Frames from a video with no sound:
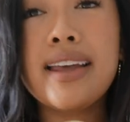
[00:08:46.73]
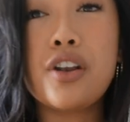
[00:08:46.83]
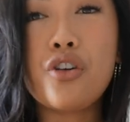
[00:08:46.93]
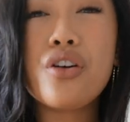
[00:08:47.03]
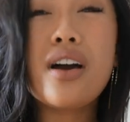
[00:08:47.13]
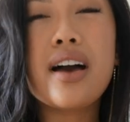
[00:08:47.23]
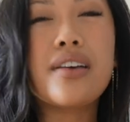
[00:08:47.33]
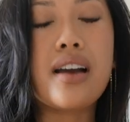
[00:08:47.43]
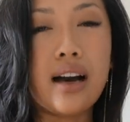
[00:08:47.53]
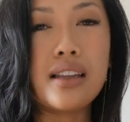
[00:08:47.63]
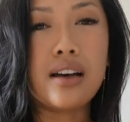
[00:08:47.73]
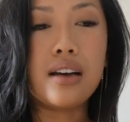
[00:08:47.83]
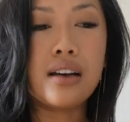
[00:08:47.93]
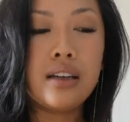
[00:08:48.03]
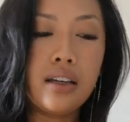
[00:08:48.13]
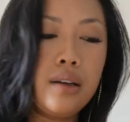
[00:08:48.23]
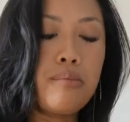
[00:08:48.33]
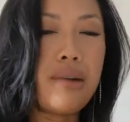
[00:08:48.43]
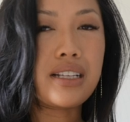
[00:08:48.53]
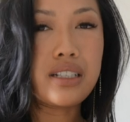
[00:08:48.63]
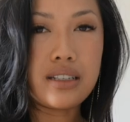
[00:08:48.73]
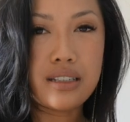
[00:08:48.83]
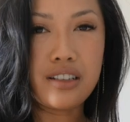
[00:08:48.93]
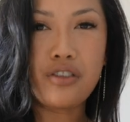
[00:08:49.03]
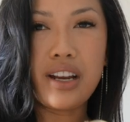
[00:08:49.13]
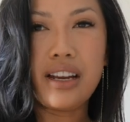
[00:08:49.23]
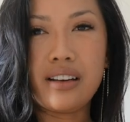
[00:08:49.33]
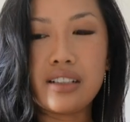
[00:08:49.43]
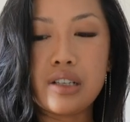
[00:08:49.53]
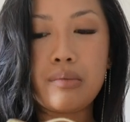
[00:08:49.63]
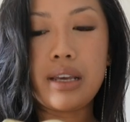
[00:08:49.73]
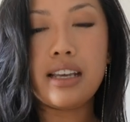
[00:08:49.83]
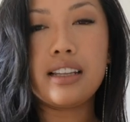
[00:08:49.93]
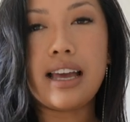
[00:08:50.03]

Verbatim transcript: No other color matches green to me.